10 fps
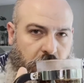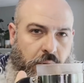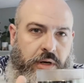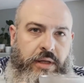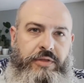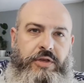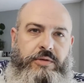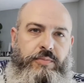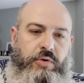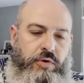We're gonna let
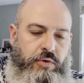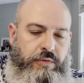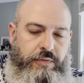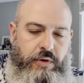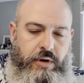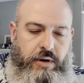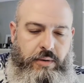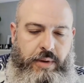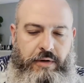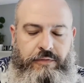this brew for
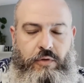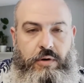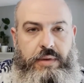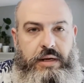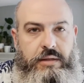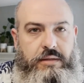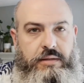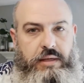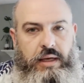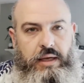about 4
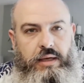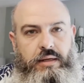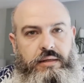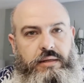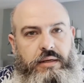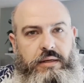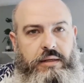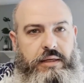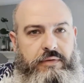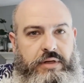minutes and
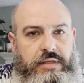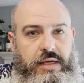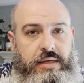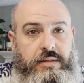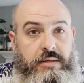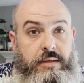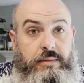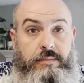give it a taste.